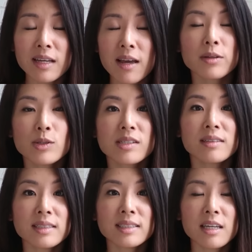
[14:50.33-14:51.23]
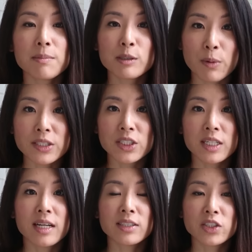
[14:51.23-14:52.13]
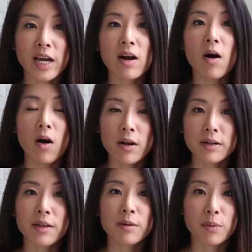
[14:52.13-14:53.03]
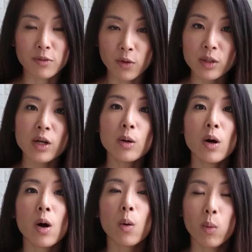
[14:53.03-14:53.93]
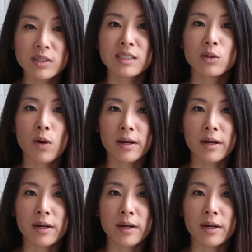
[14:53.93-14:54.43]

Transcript: but you still need to keep a spreadsheet and check on the portfolio once in a